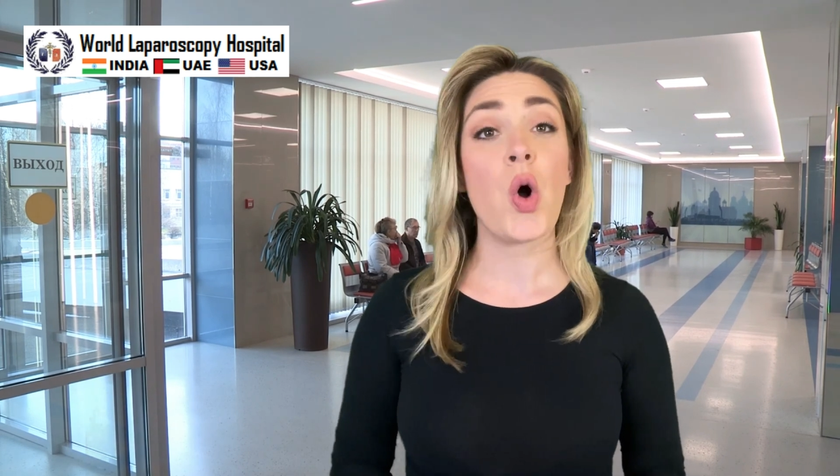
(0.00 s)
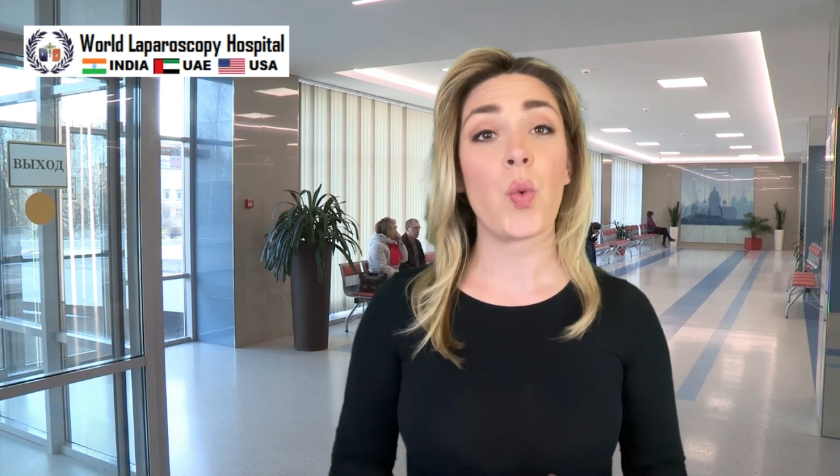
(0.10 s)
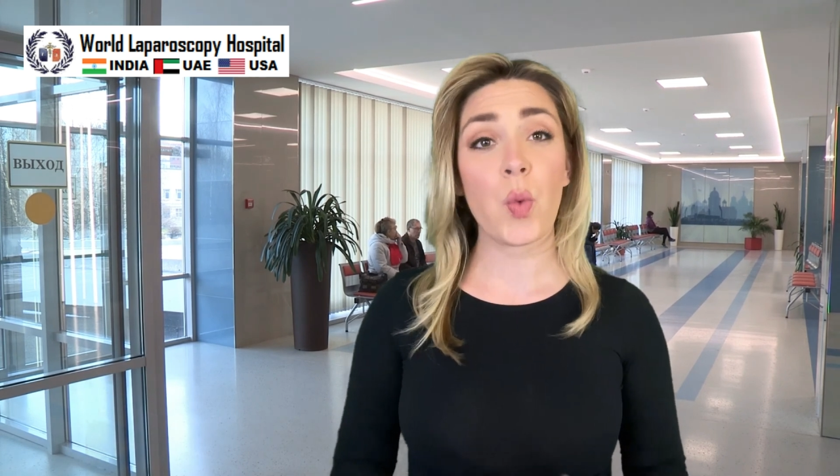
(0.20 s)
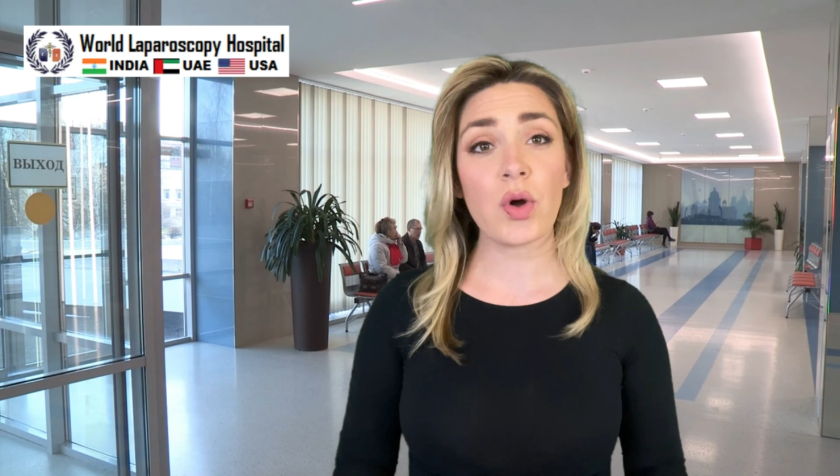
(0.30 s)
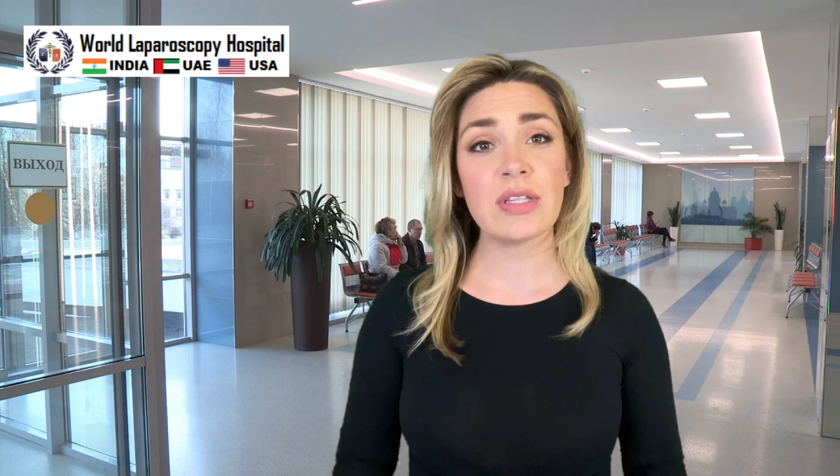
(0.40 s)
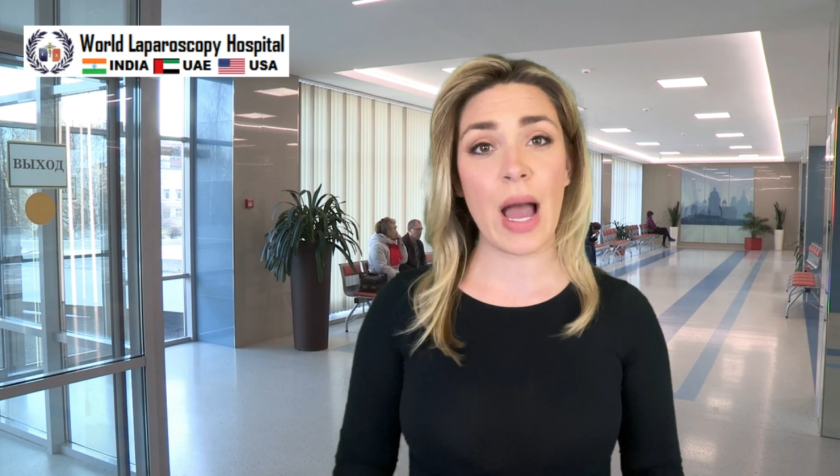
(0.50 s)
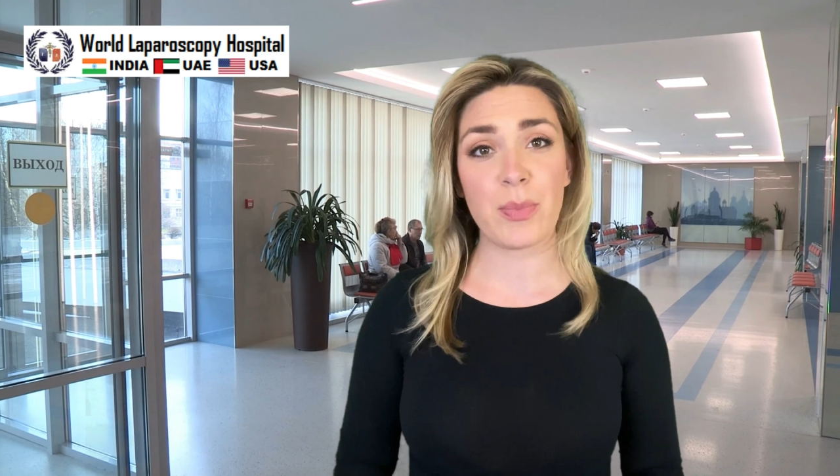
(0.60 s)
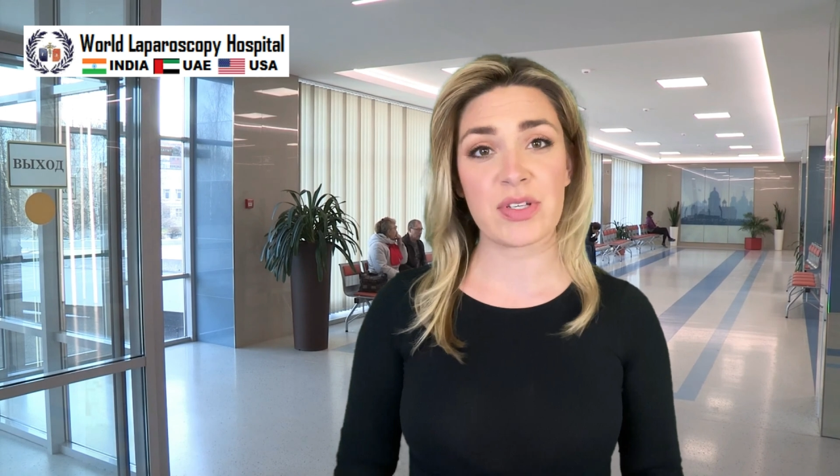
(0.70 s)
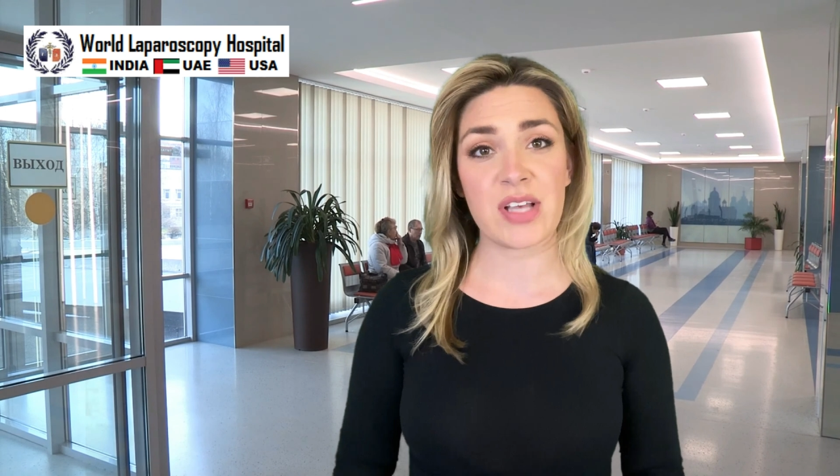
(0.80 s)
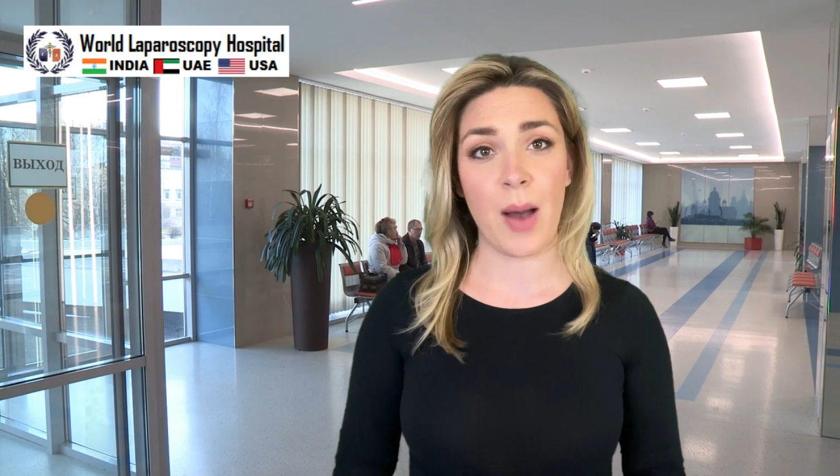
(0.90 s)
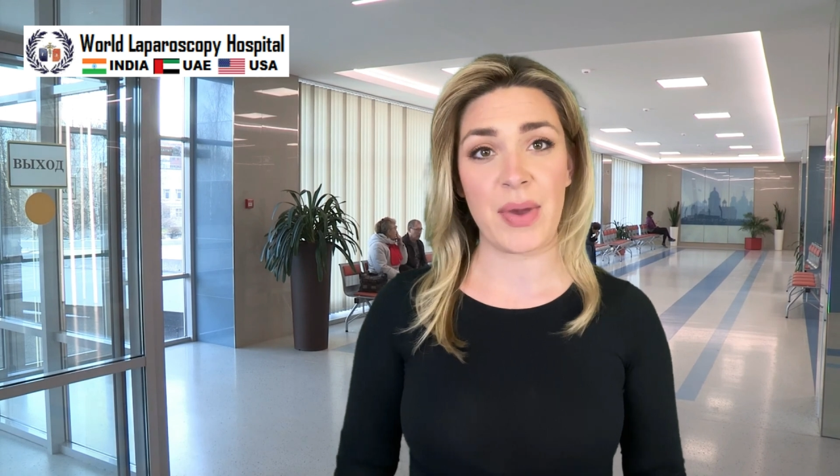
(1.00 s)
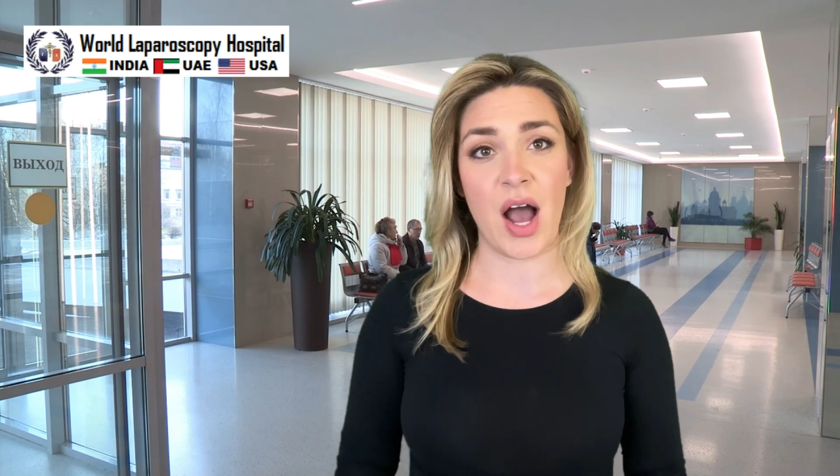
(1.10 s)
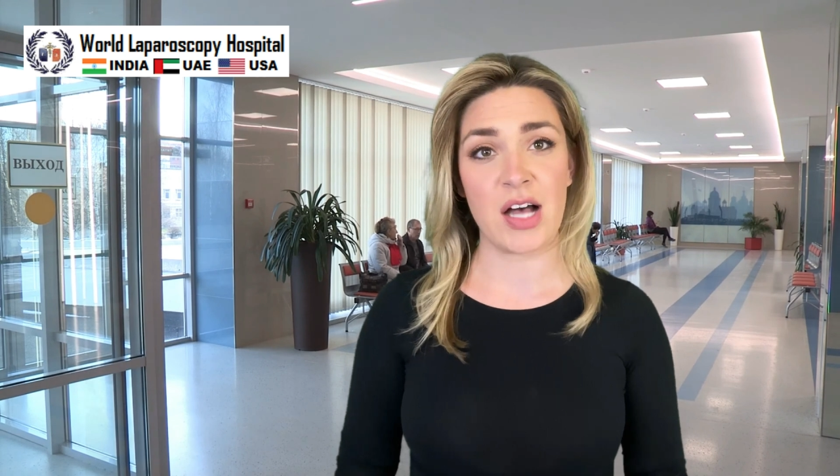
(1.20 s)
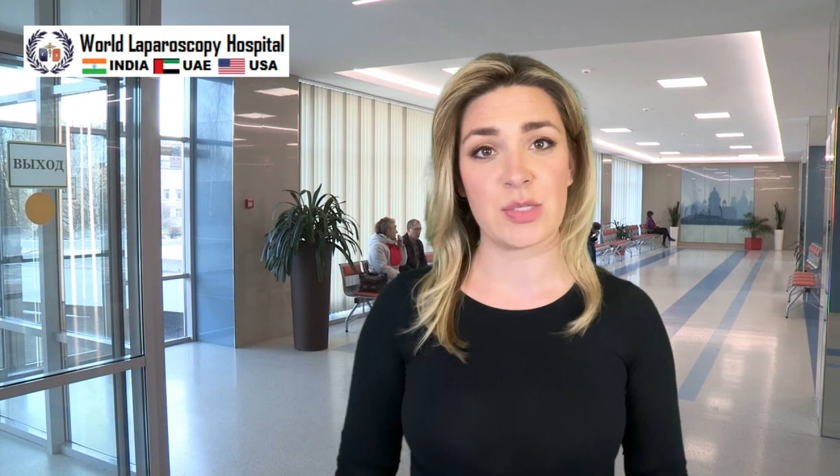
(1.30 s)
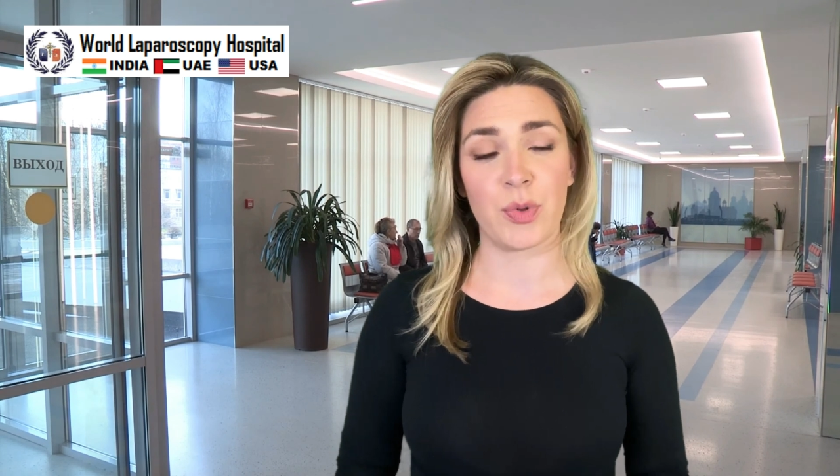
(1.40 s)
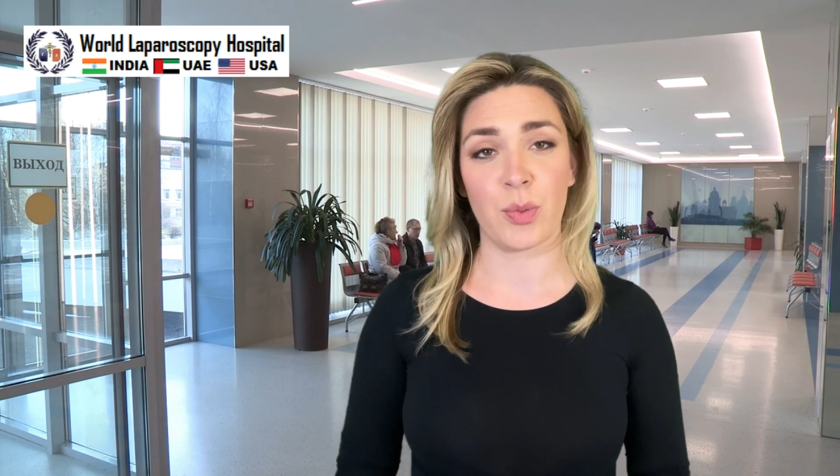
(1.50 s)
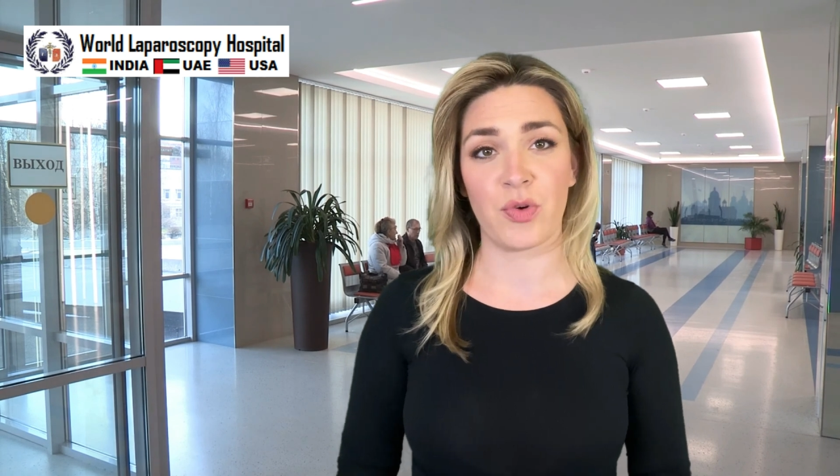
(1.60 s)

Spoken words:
World Laparoscopy Hospital